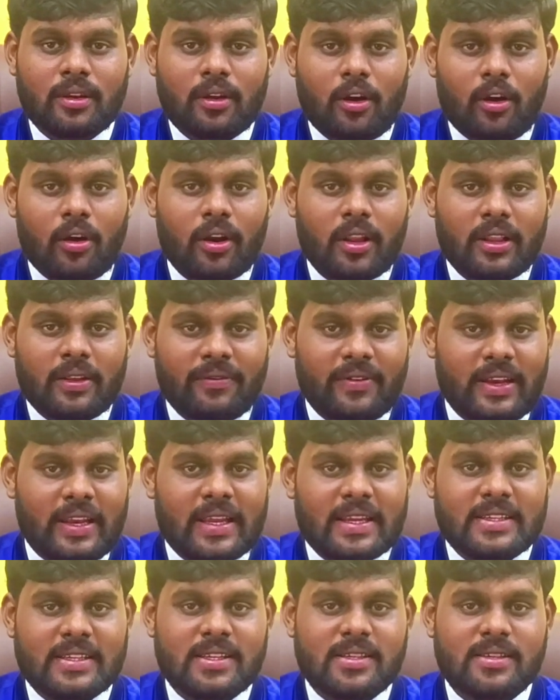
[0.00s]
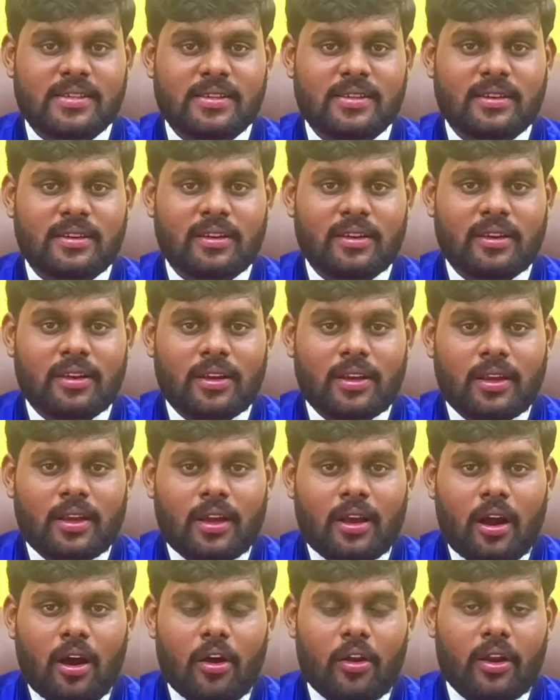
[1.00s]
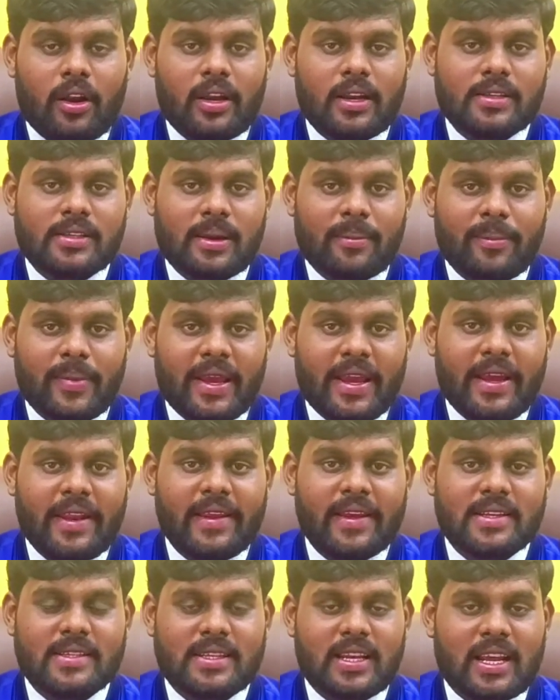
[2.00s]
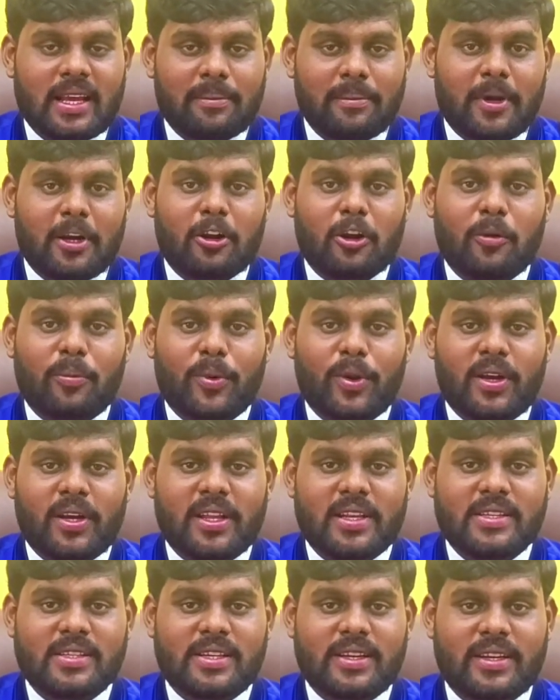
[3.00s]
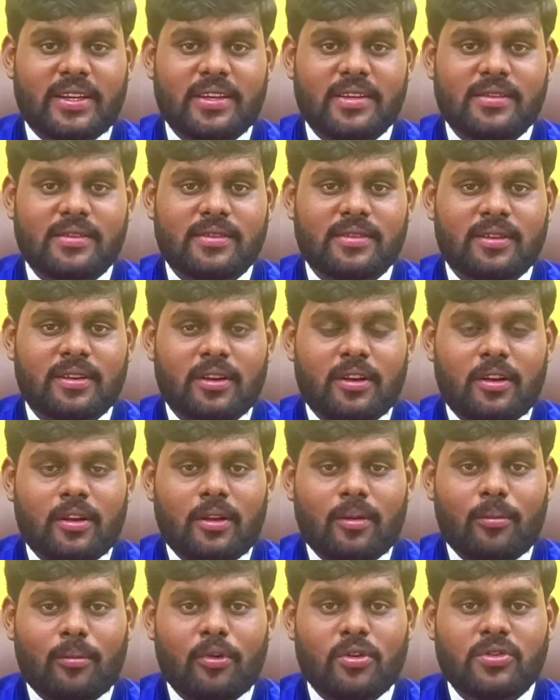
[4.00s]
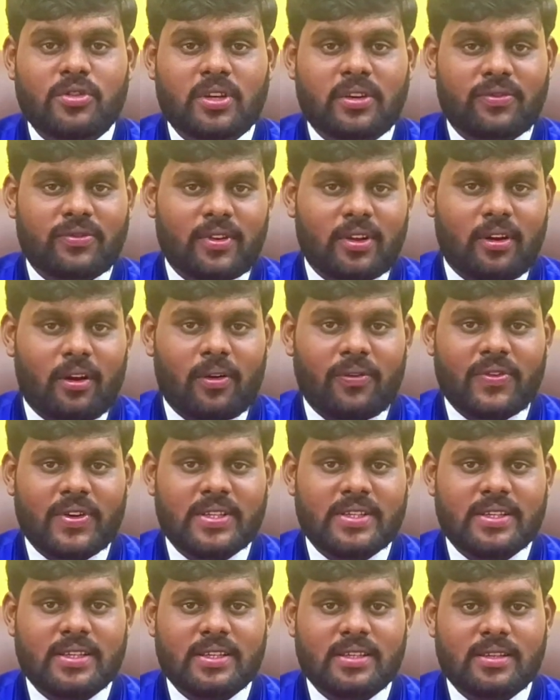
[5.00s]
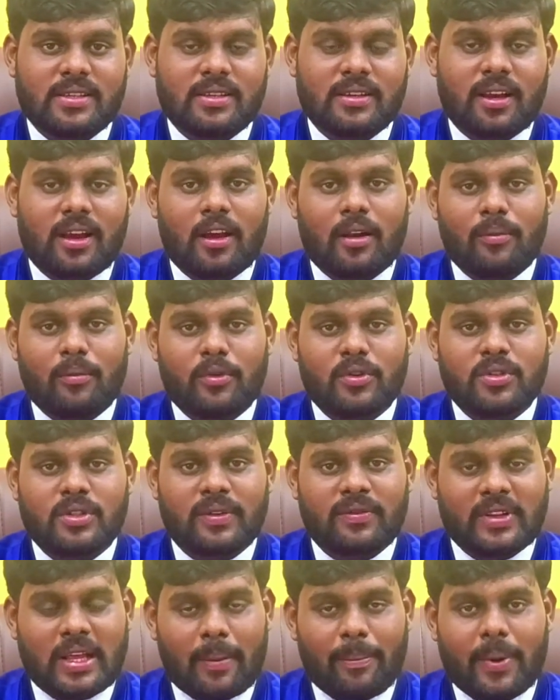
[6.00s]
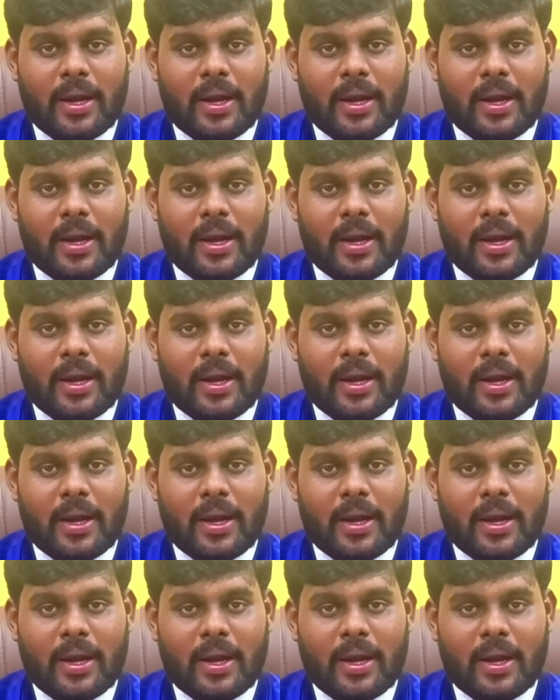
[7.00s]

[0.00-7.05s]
or in the villages or in some areas like metropolitan cities, most of the offices or most of the